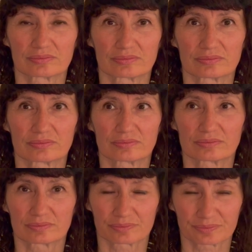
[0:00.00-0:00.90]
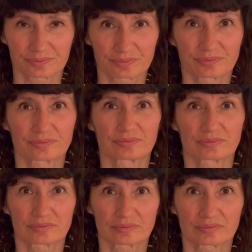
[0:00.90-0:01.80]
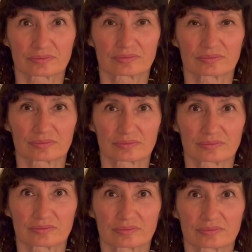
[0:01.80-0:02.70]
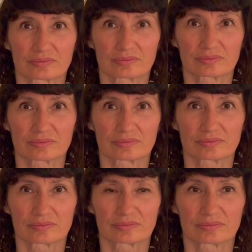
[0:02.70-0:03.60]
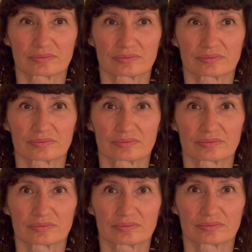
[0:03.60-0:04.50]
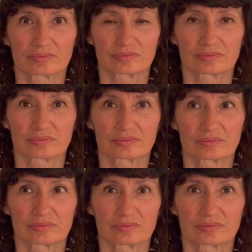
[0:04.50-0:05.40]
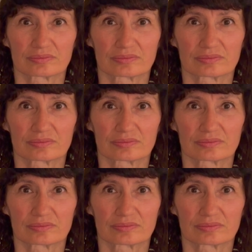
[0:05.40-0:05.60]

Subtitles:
This person isn't speaking.